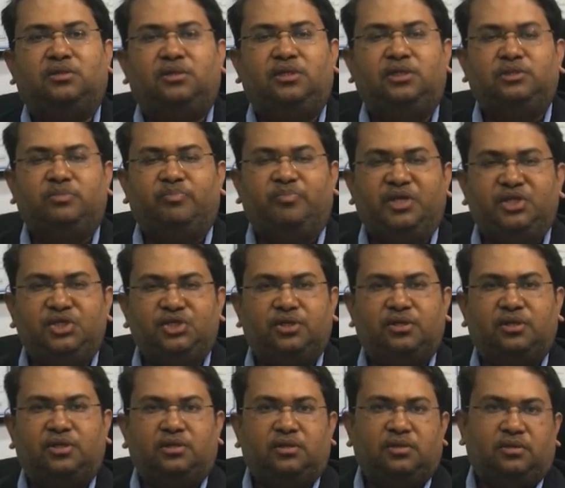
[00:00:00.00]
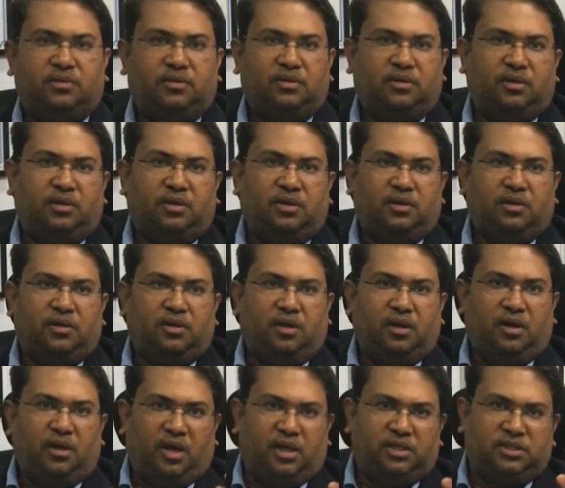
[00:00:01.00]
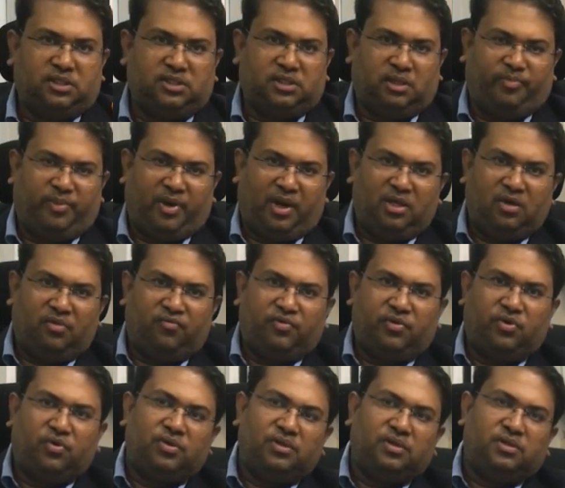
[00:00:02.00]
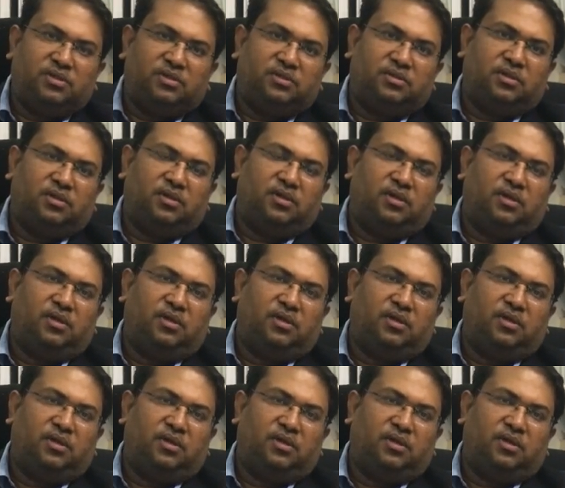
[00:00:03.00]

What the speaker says: is mentioned as a supply of goods